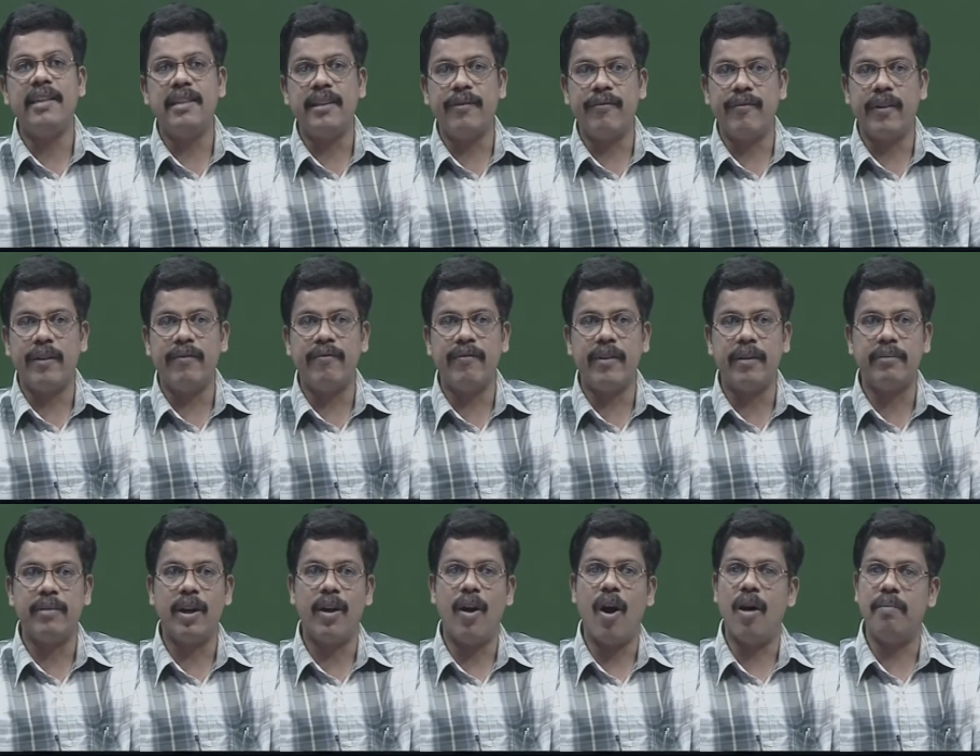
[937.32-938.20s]
different from
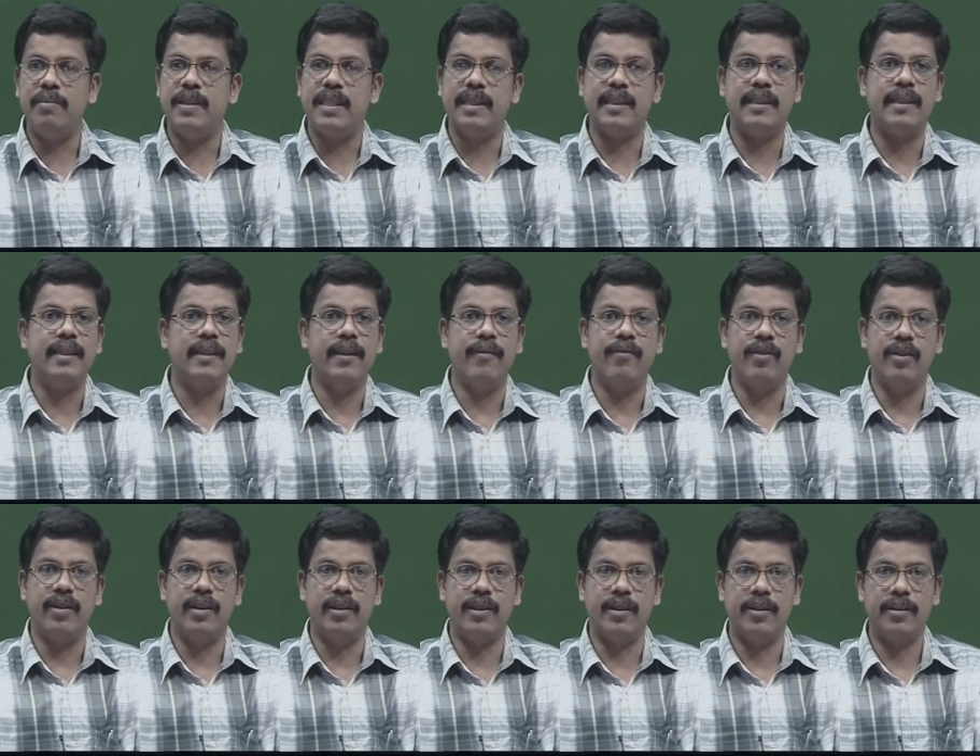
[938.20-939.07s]
the objects in the
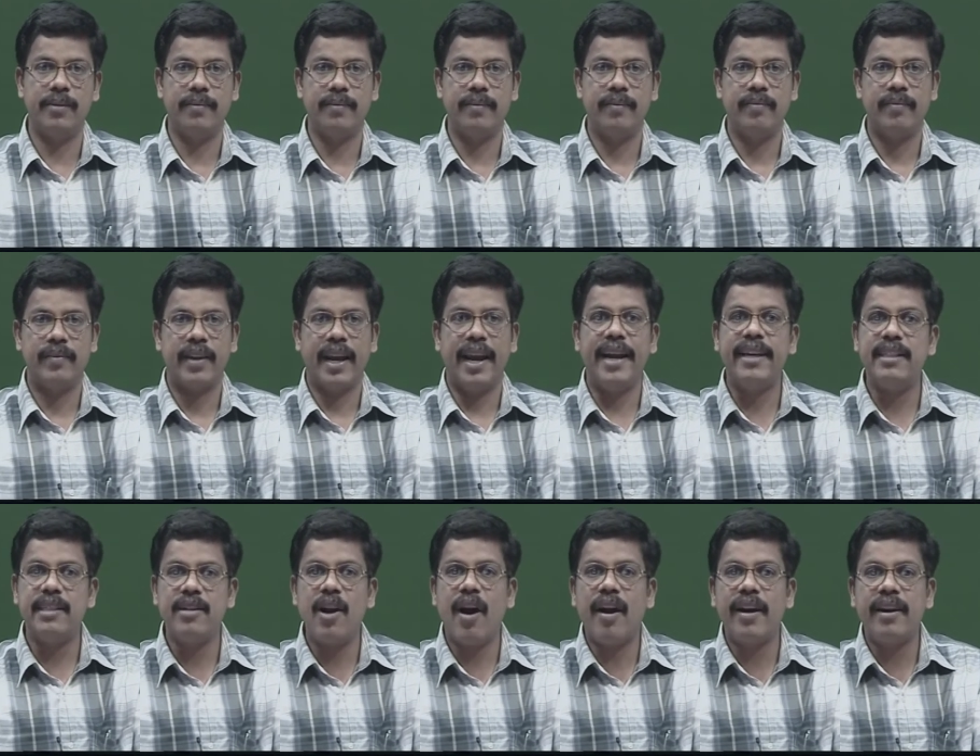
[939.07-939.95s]
world. It
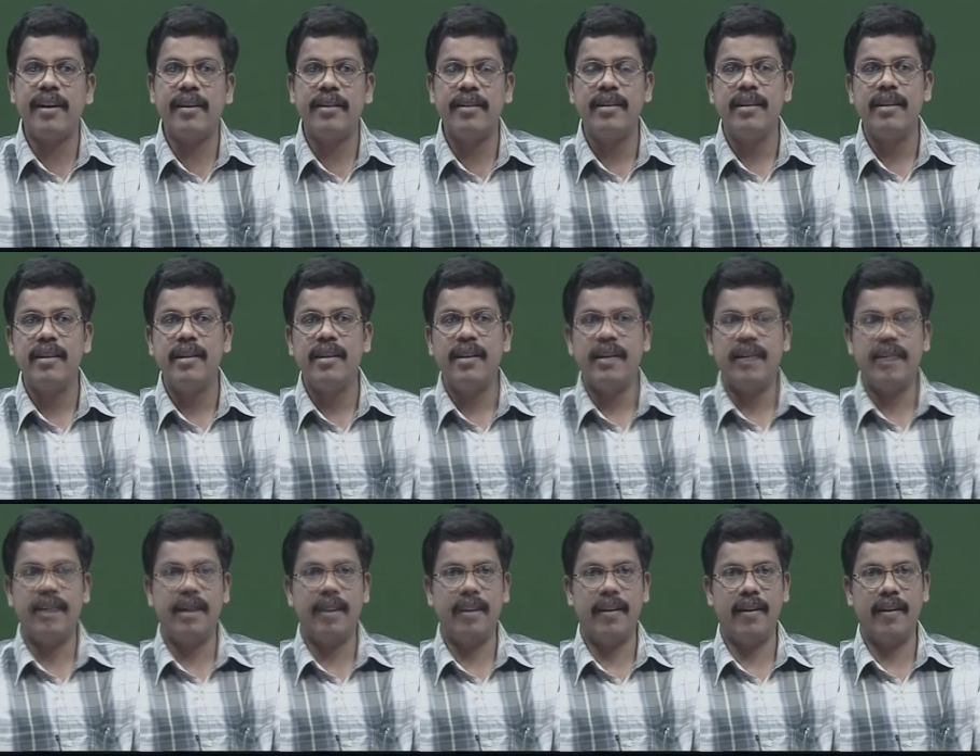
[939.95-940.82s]
is not
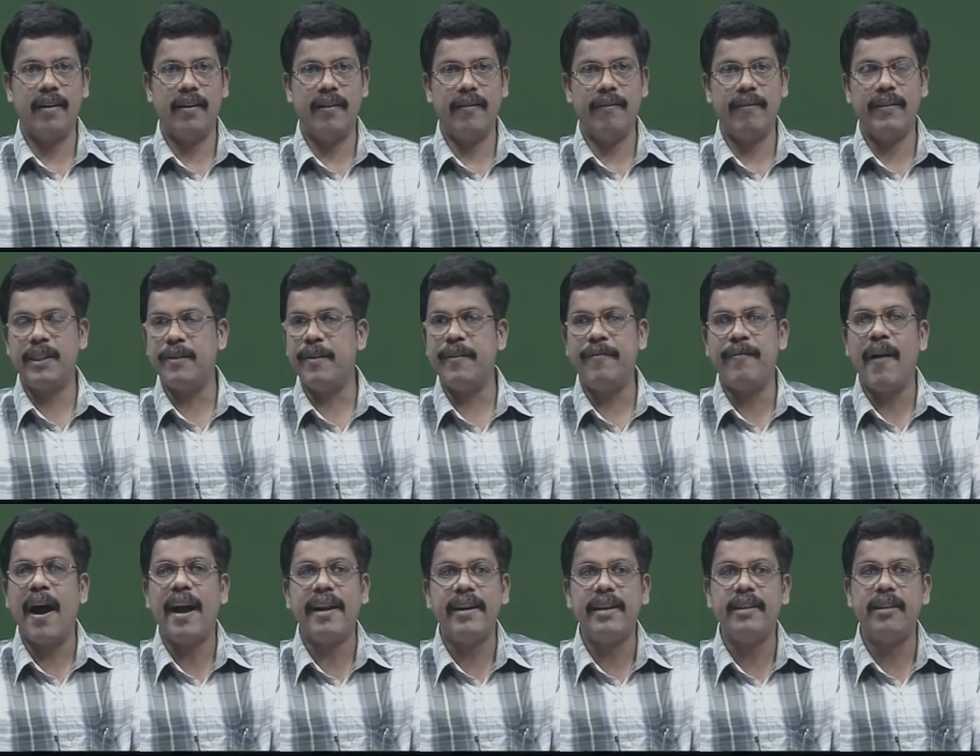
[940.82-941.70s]
something which we
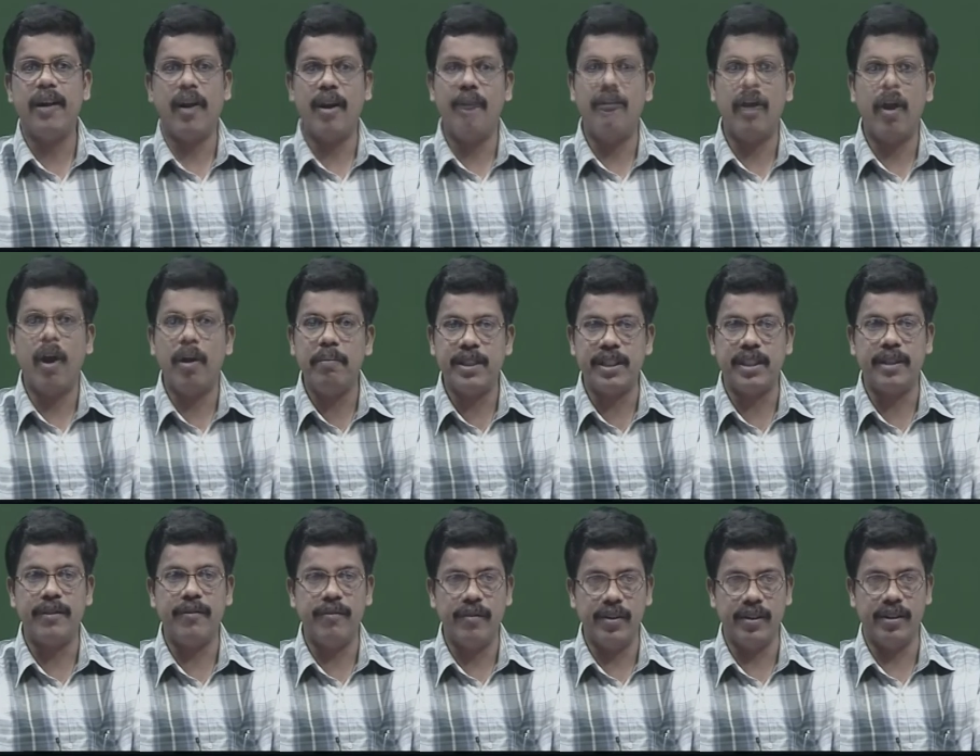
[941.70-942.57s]
find in the
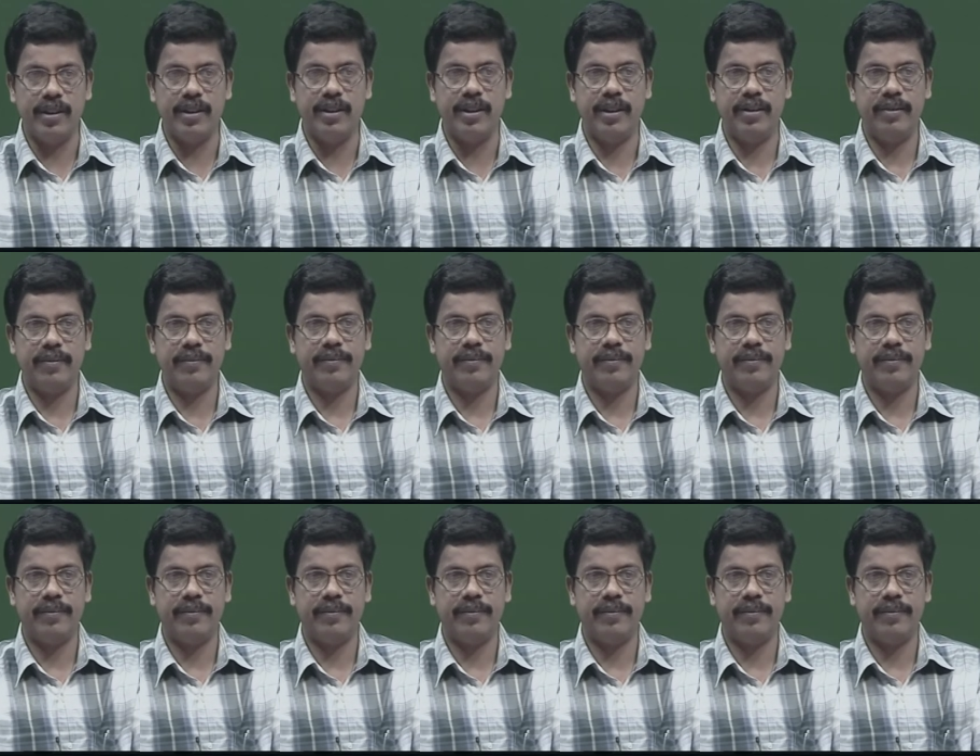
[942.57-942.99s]
objective world.